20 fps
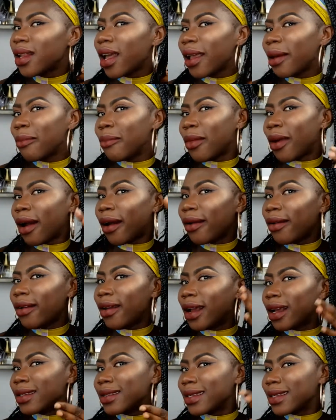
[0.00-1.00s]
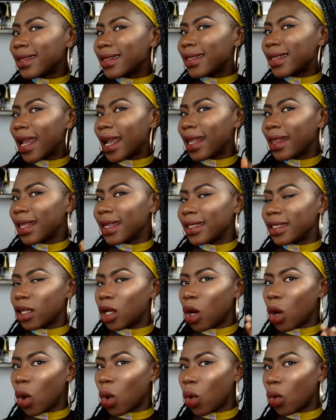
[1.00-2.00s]
Like, you guys can check this
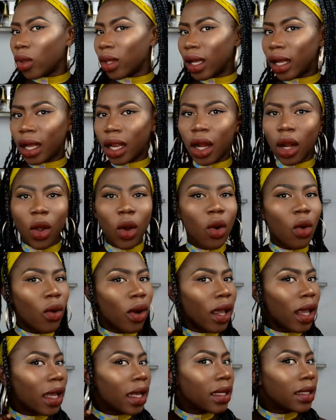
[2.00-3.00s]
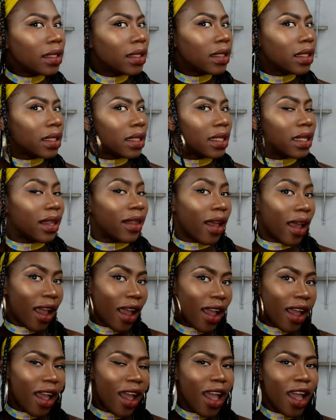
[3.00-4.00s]
glow. The glow is just
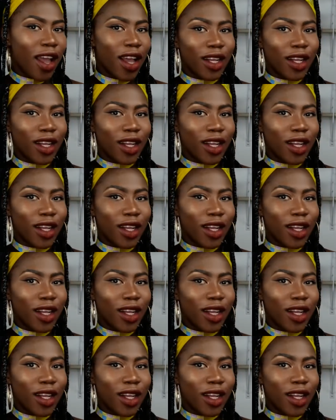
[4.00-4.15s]
there.